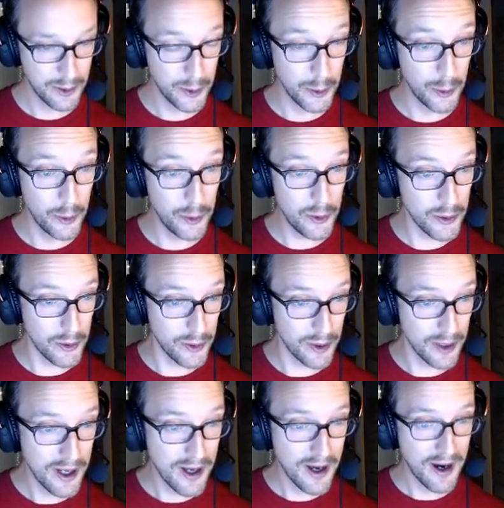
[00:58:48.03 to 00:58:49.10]
Ooh.
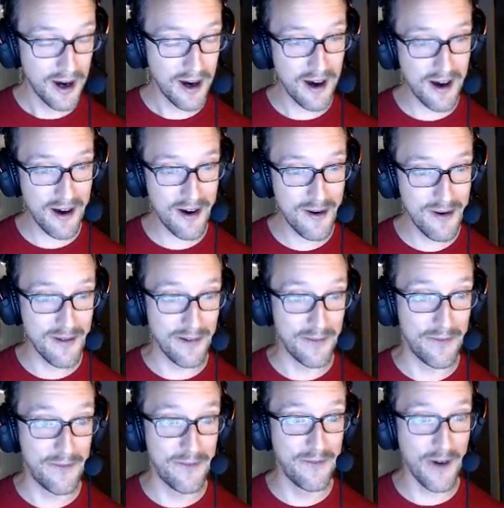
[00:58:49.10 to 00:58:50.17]
Oh,
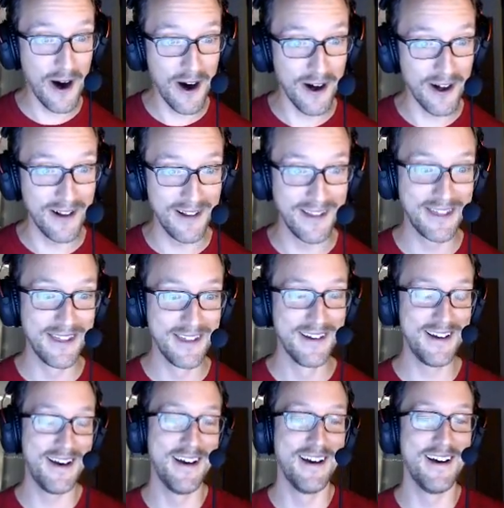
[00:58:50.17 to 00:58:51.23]
fall.
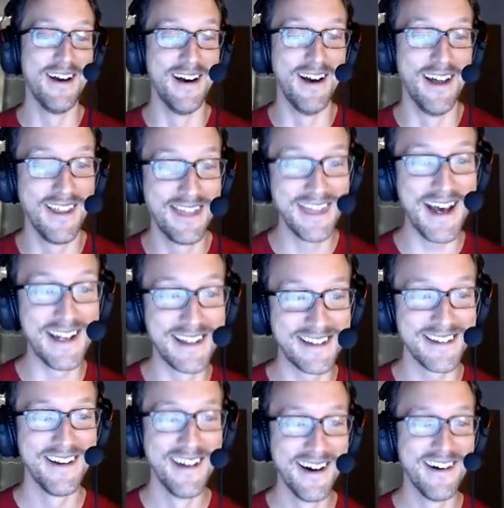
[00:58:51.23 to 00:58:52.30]
That's
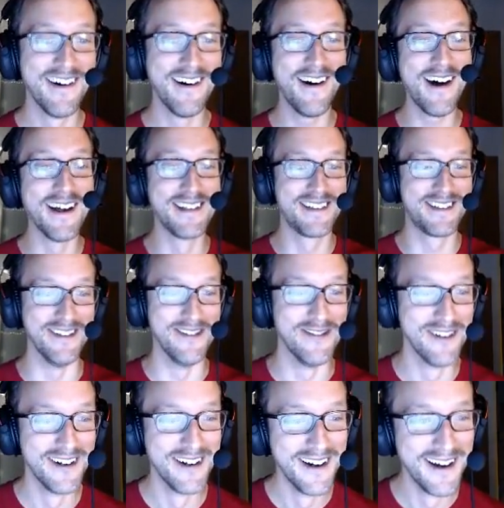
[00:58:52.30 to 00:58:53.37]
awesome.
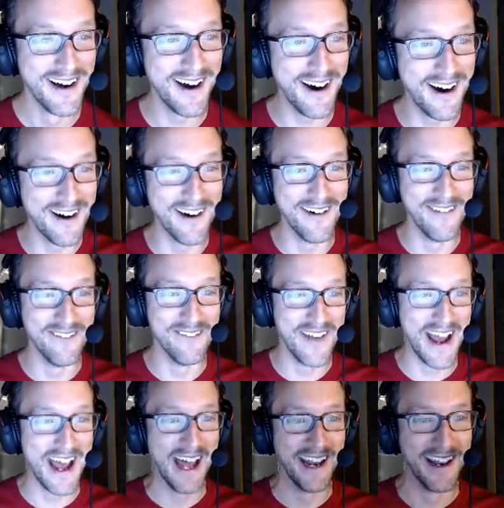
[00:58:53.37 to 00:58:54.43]
Oh,
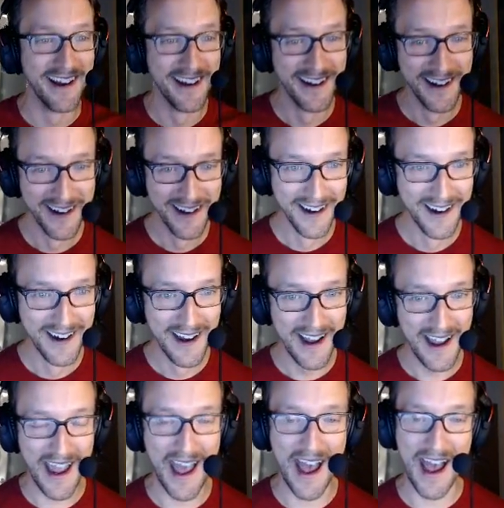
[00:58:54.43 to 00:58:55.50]
man.
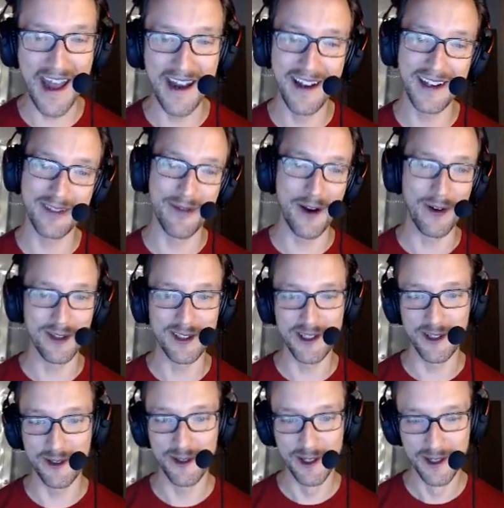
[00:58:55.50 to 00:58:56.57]
Yeah, nice mountains, too.